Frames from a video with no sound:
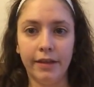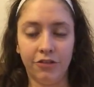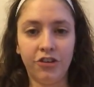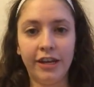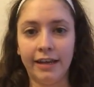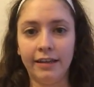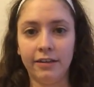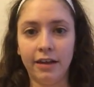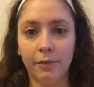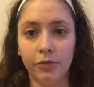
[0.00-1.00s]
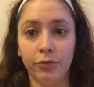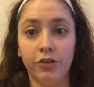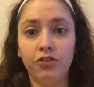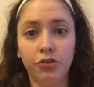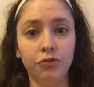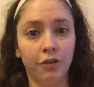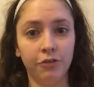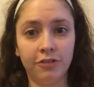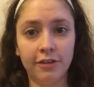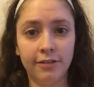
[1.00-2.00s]
each kit comes with 2
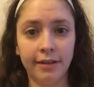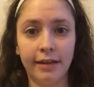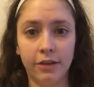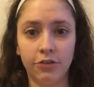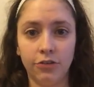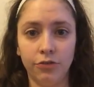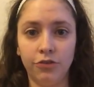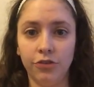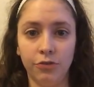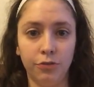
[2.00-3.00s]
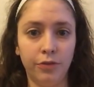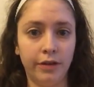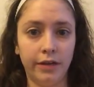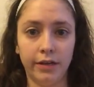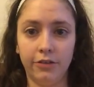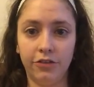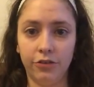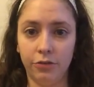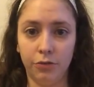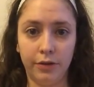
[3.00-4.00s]
doses in case you do need
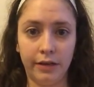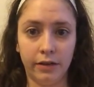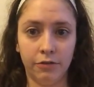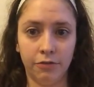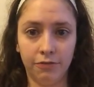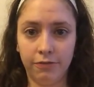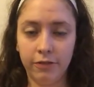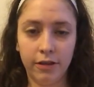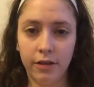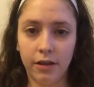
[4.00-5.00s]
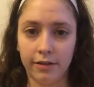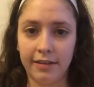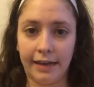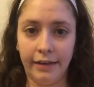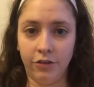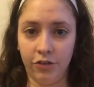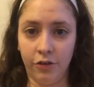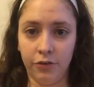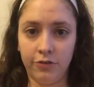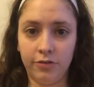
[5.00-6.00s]
to give a second
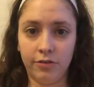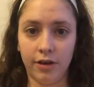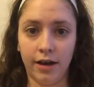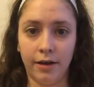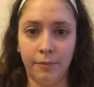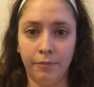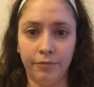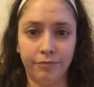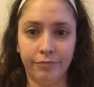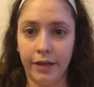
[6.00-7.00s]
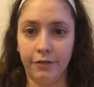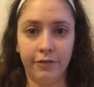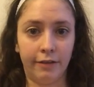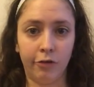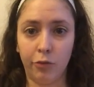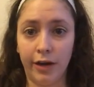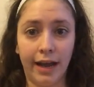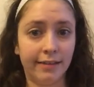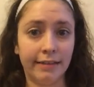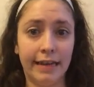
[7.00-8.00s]
dose, like if 911
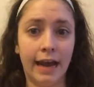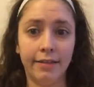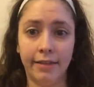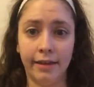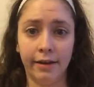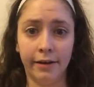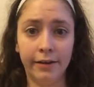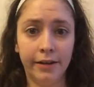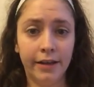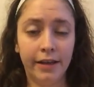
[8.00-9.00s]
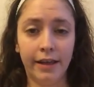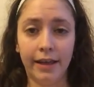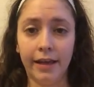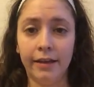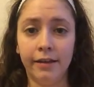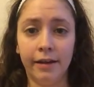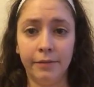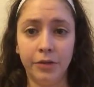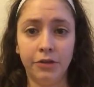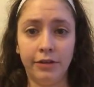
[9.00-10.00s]
hasn't gotten there and
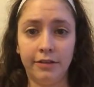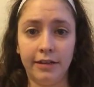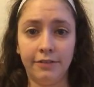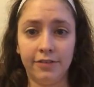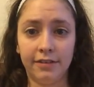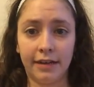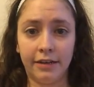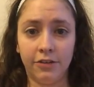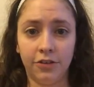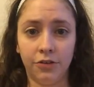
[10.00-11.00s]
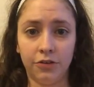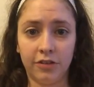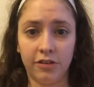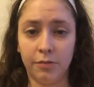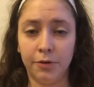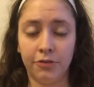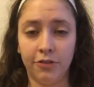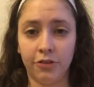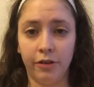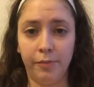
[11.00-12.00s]
you need to give a second dose because the
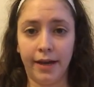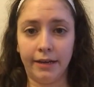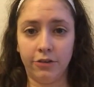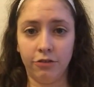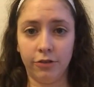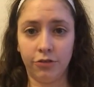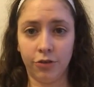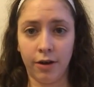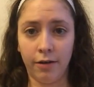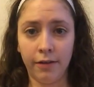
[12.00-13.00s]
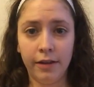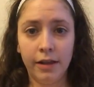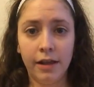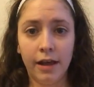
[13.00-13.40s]
person is going back into withdrawal.